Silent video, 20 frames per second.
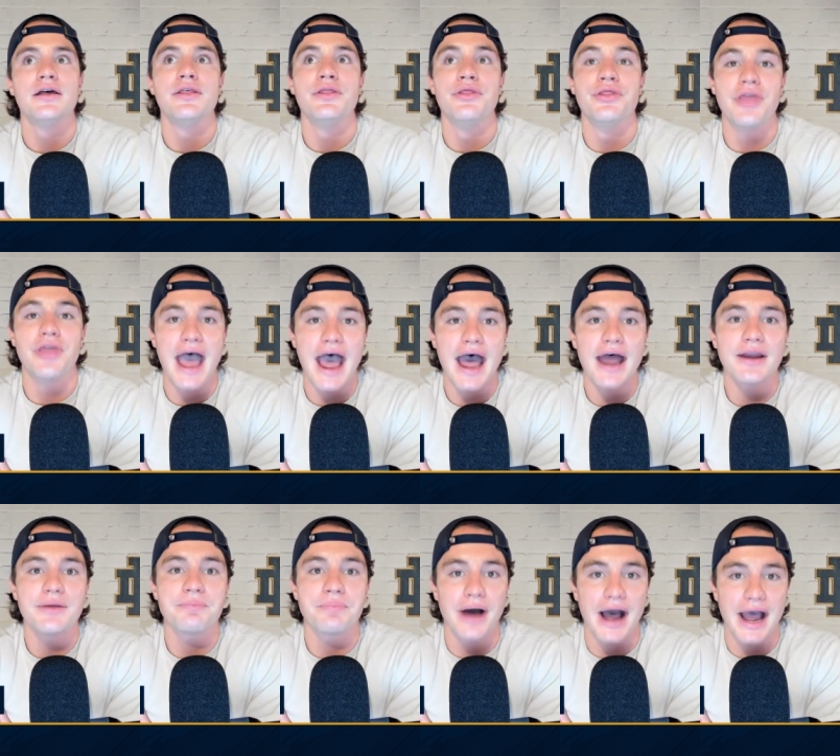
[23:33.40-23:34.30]

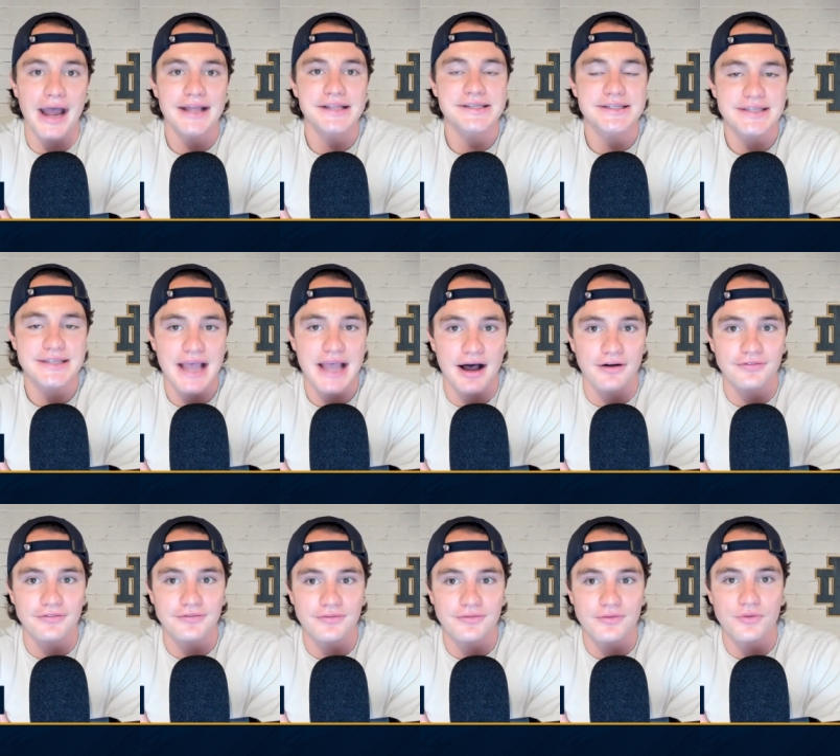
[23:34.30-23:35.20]
that by
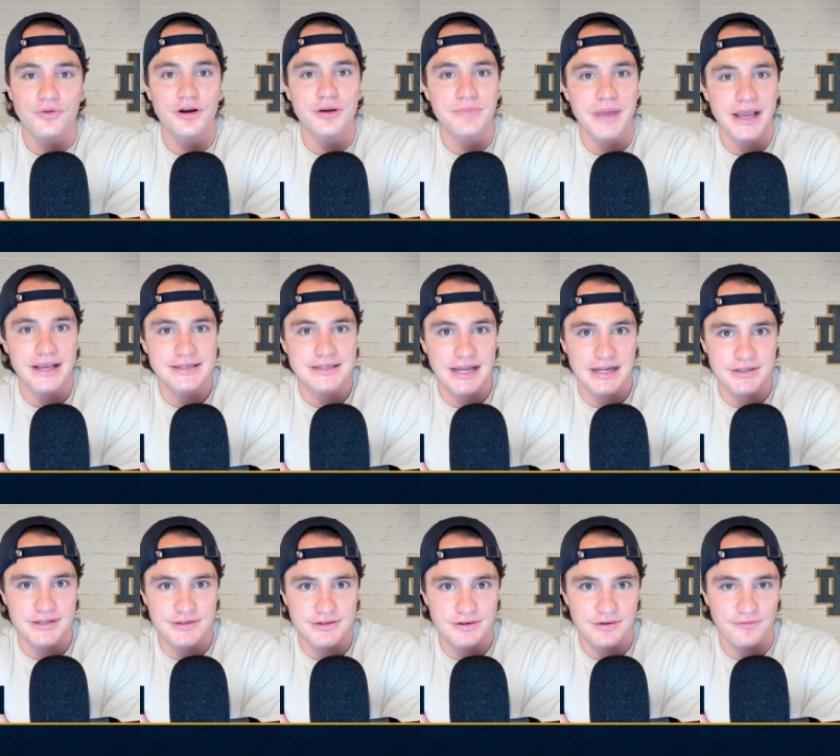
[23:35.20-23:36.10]
itself would make
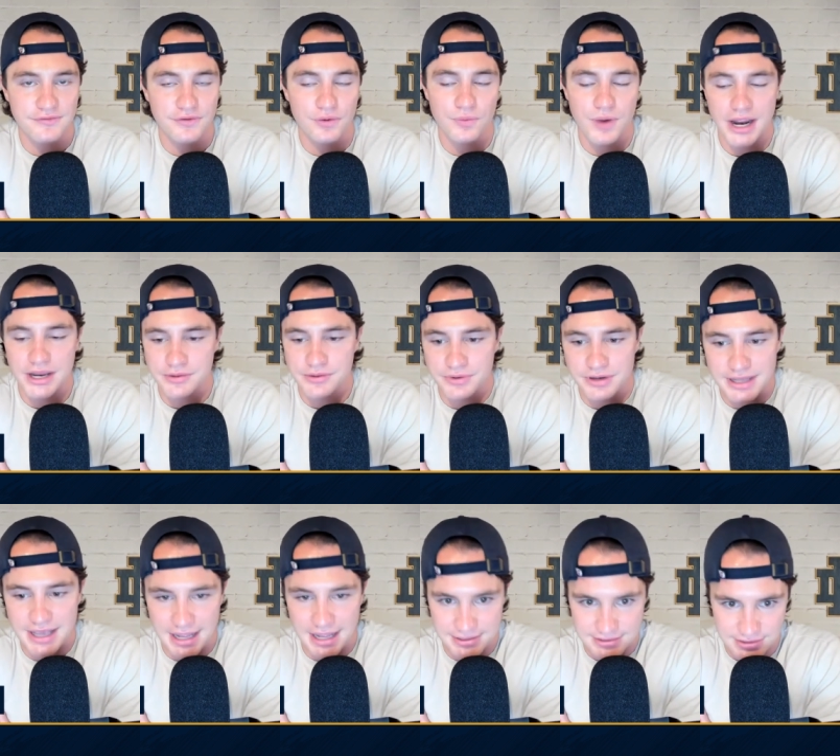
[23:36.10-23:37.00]
sense for why you would
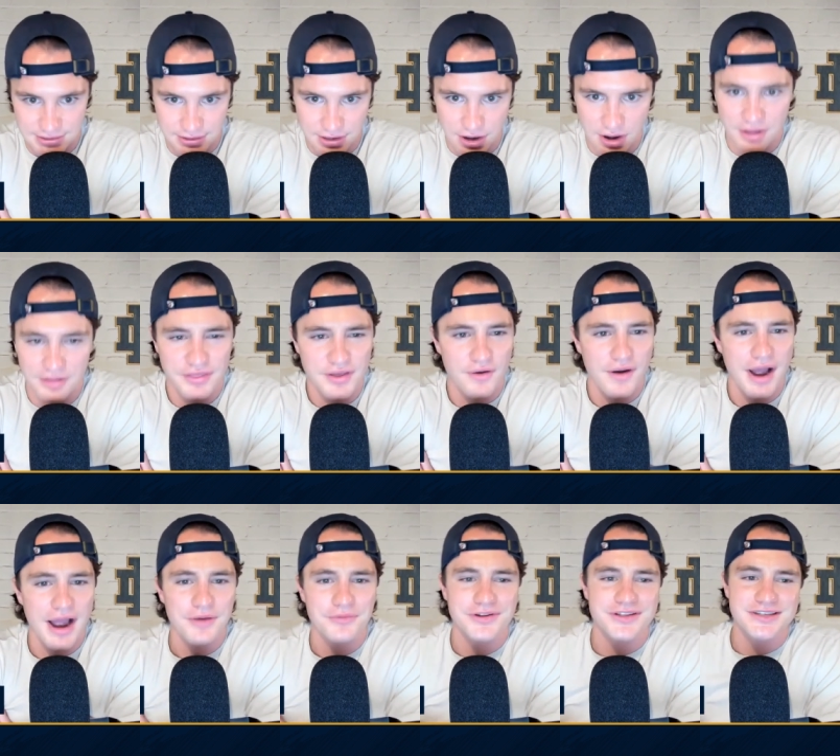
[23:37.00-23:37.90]
cancel it. Although
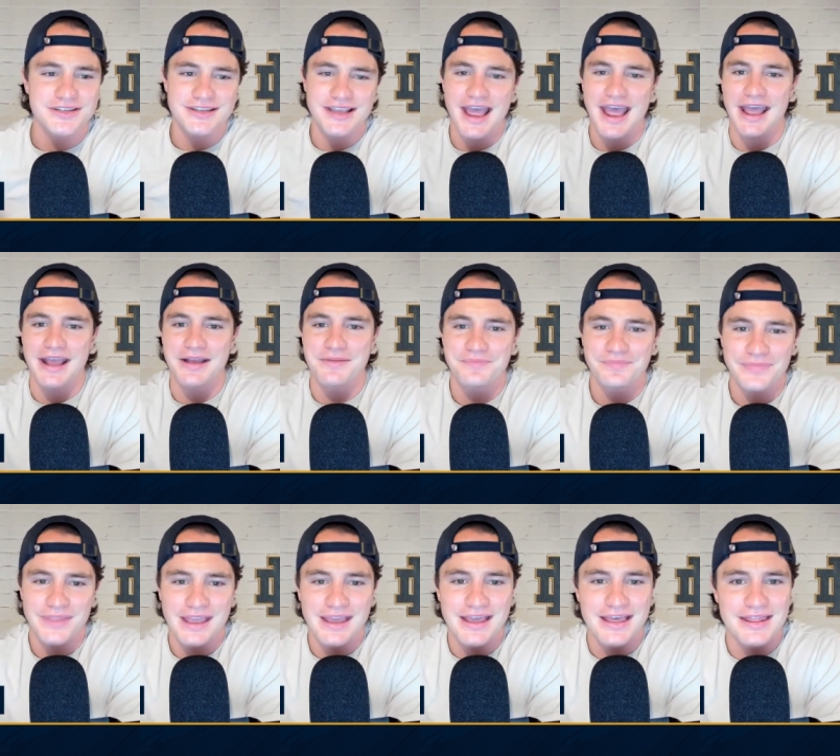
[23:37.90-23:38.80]
I would say
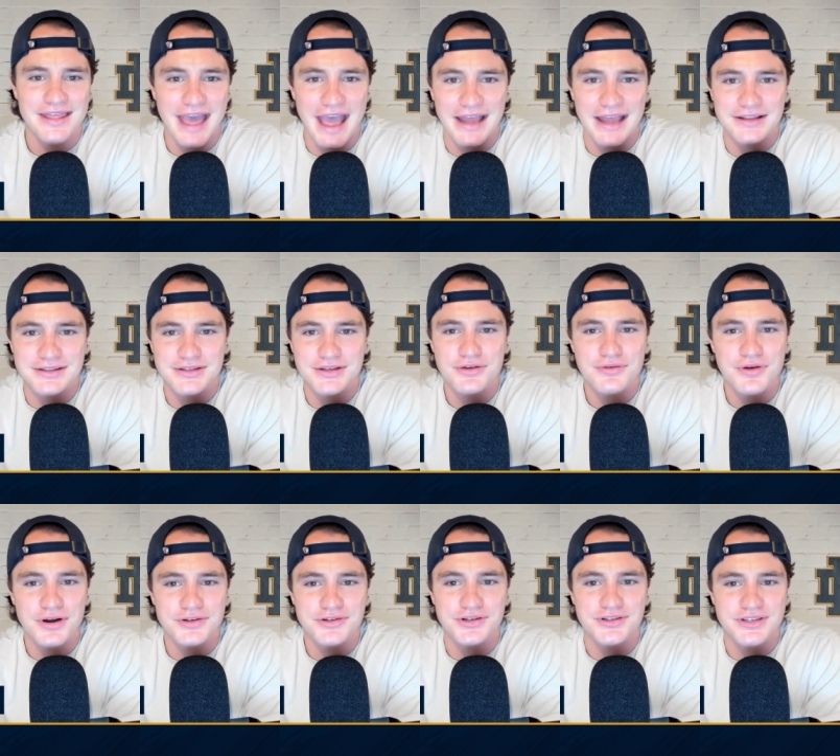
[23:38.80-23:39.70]
that two
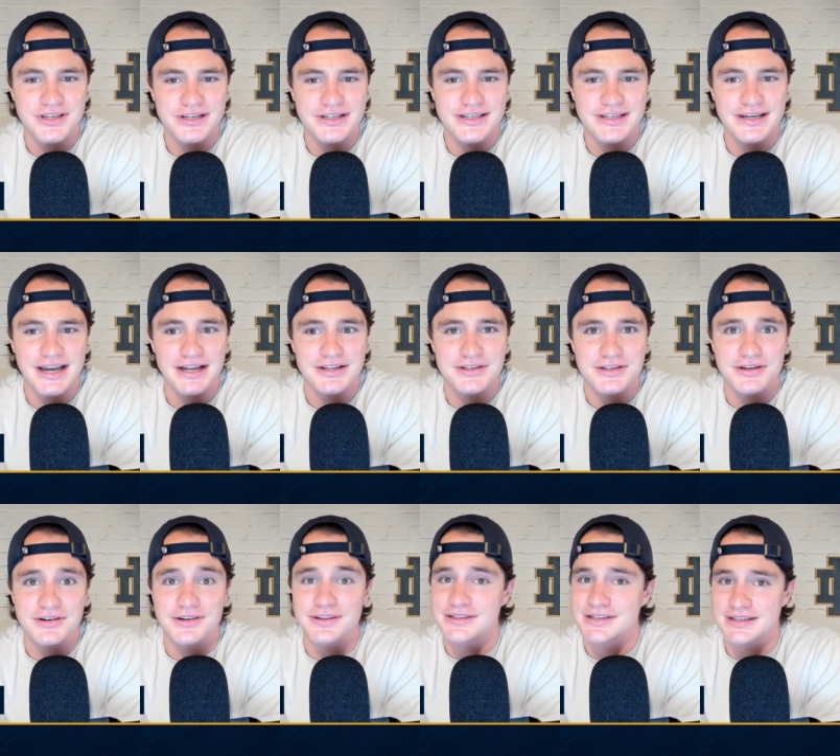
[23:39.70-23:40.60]
hundred sixty-nine
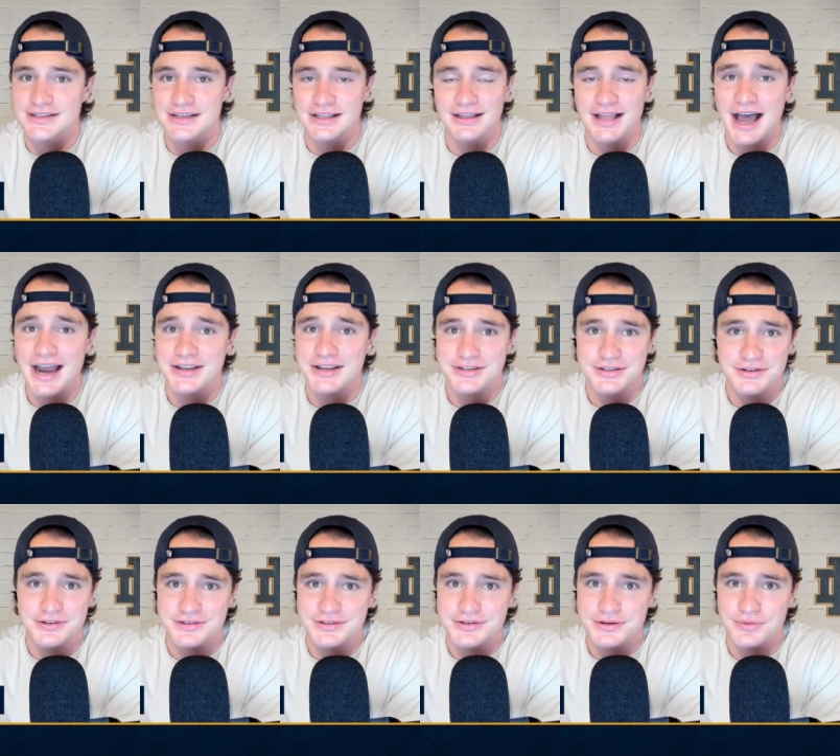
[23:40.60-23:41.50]
students is a lot of
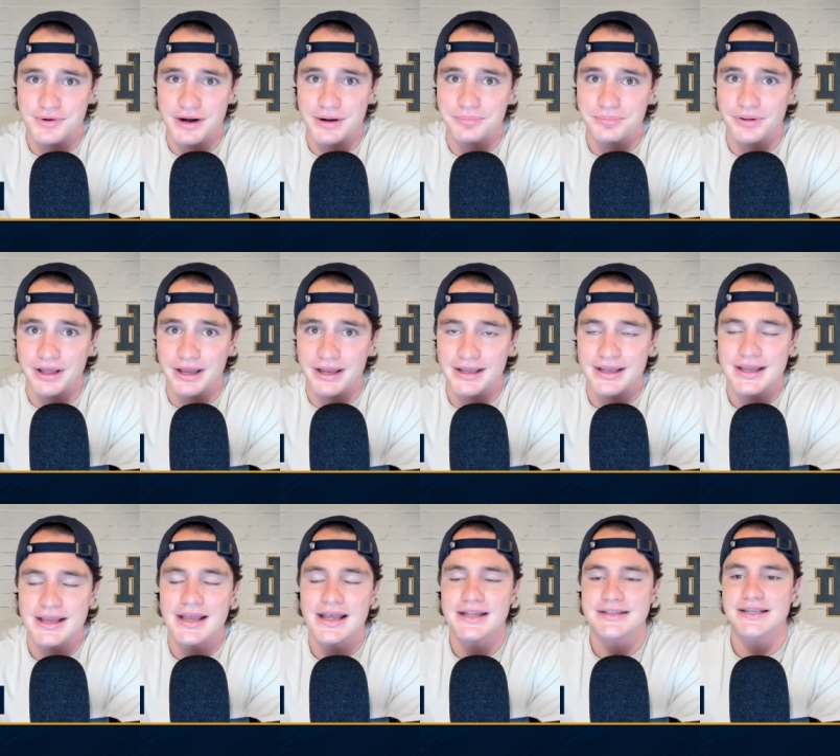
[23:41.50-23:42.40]
students who want to play
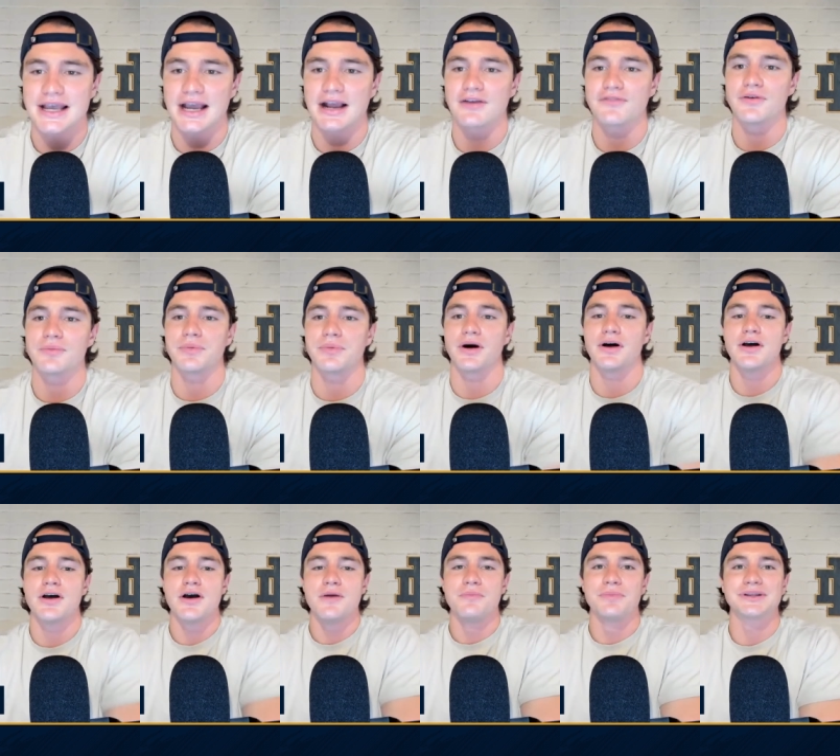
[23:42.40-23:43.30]
tackle football.
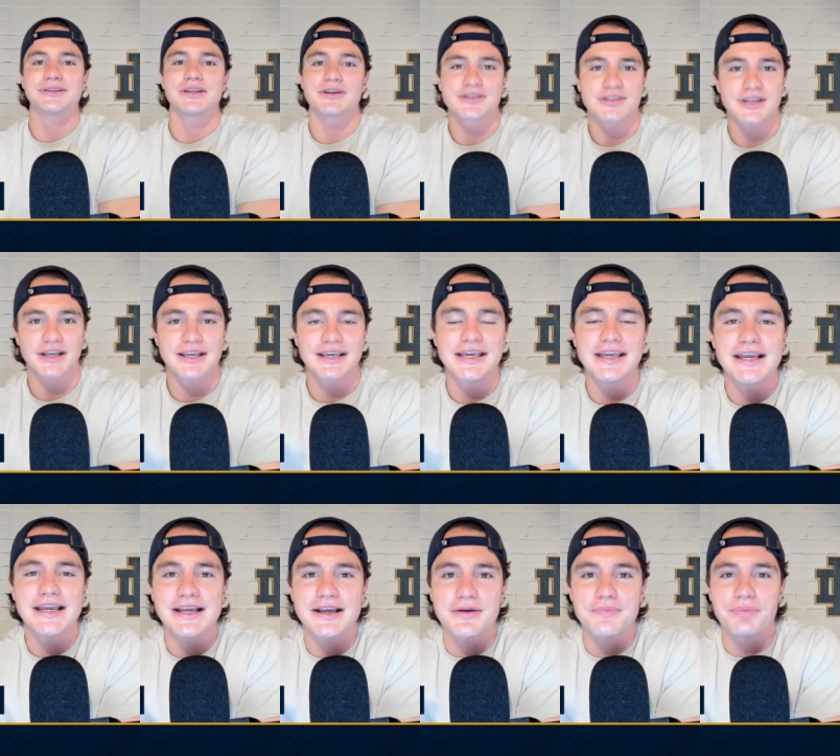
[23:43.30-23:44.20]
But there's a
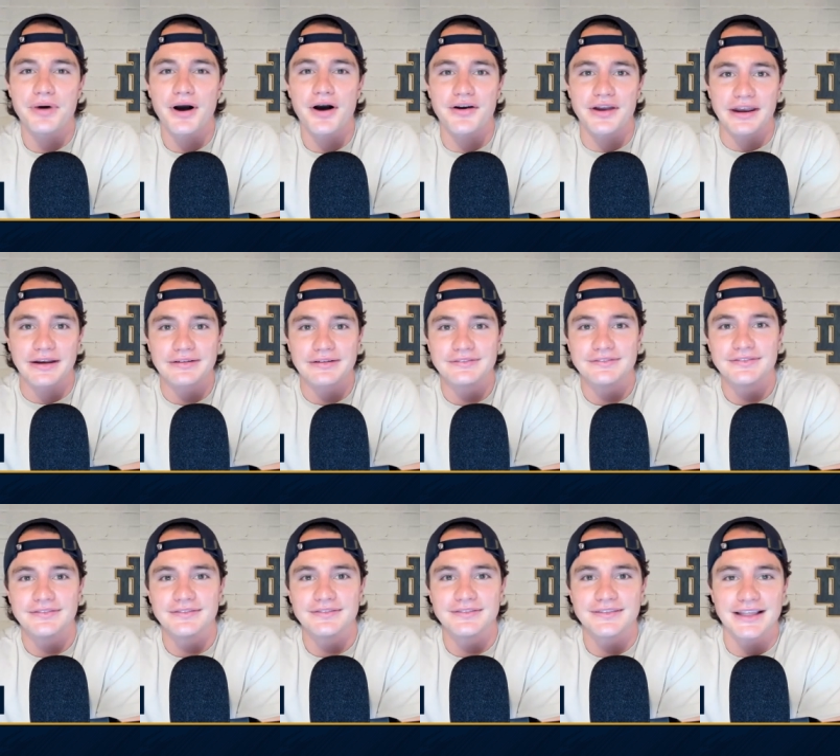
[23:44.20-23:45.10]
key component
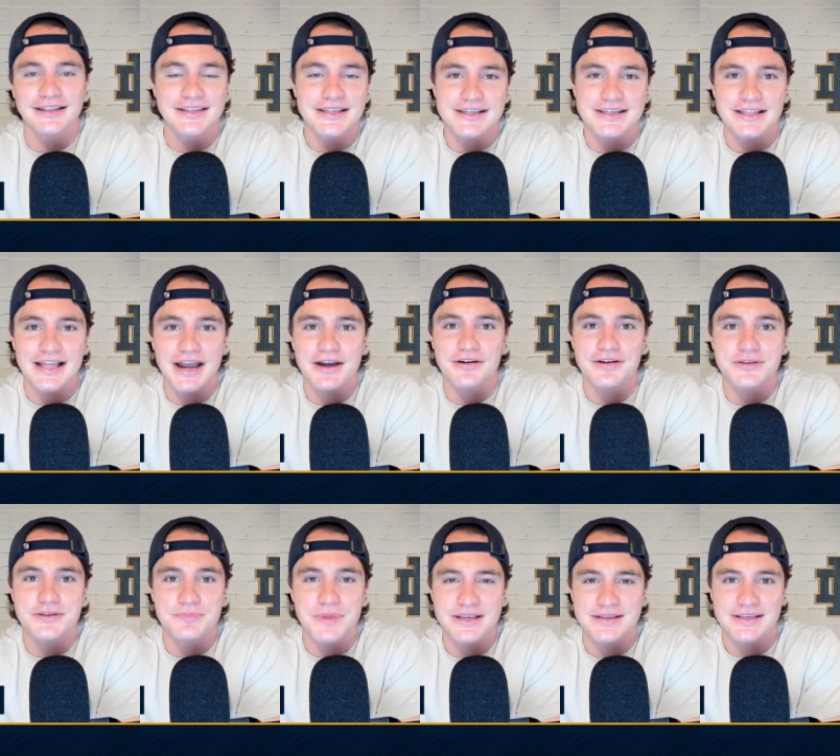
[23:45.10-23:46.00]
that this letter
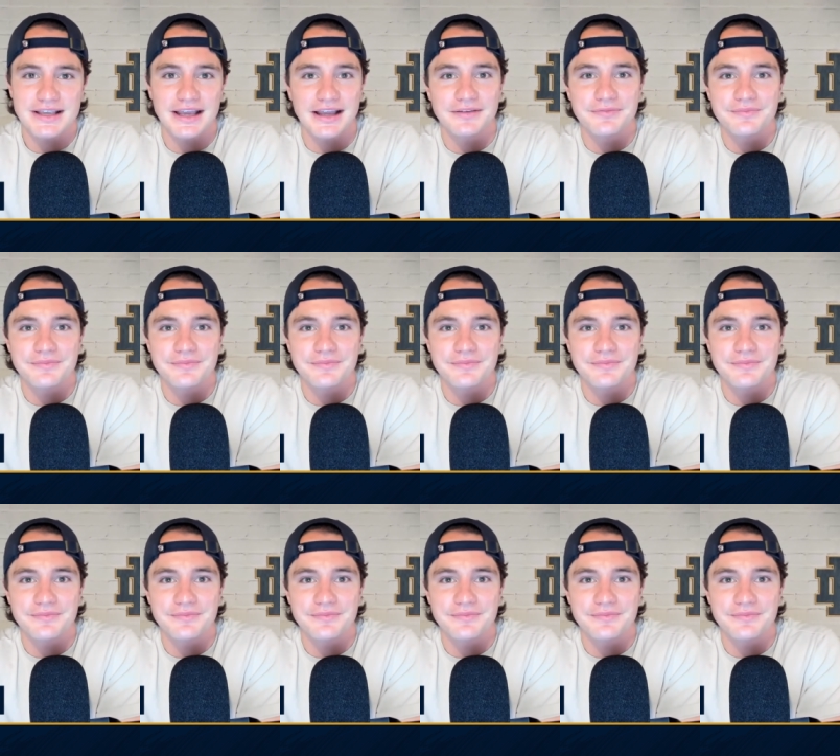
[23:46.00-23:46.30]
is missing,